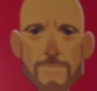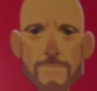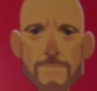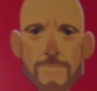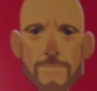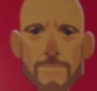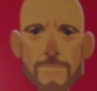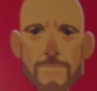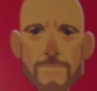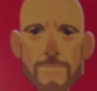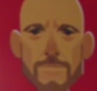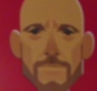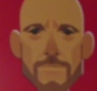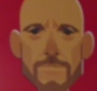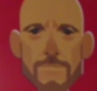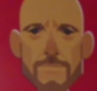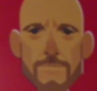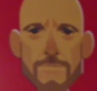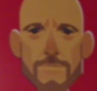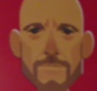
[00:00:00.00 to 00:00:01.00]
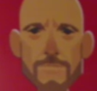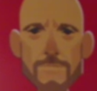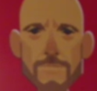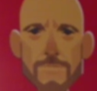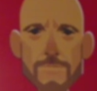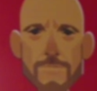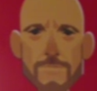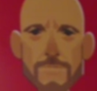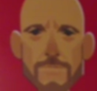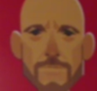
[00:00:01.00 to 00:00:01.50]

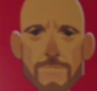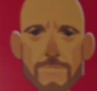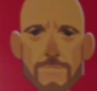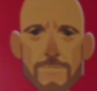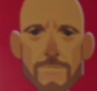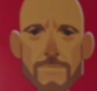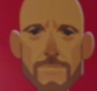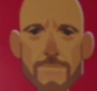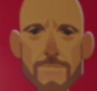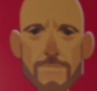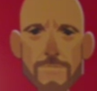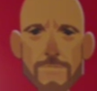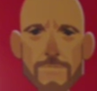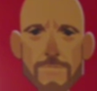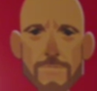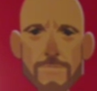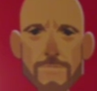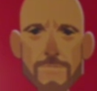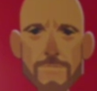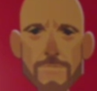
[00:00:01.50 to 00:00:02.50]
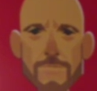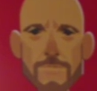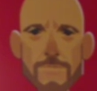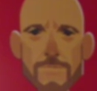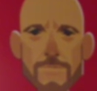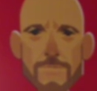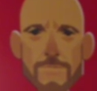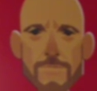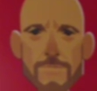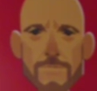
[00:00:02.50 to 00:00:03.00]

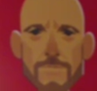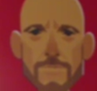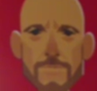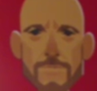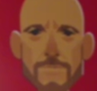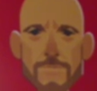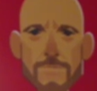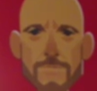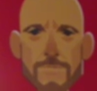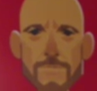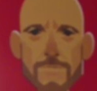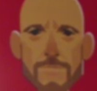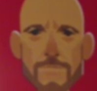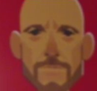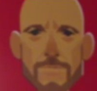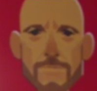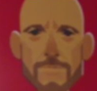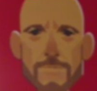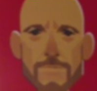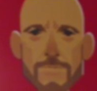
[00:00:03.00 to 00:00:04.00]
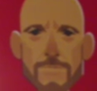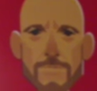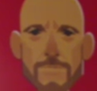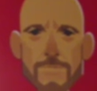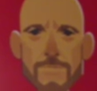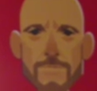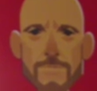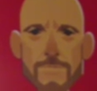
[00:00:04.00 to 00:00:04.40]
[no speech]